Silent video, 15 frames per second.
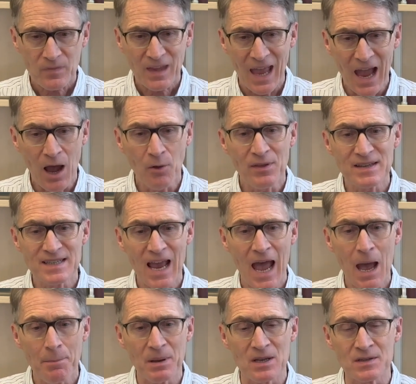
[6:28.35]
How this
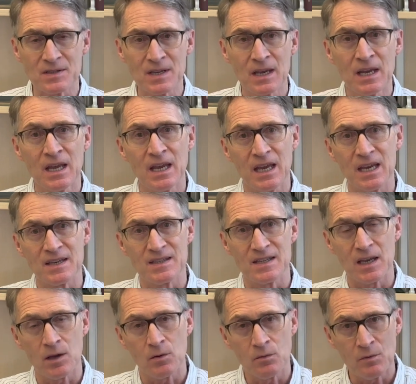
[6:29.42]
happens is that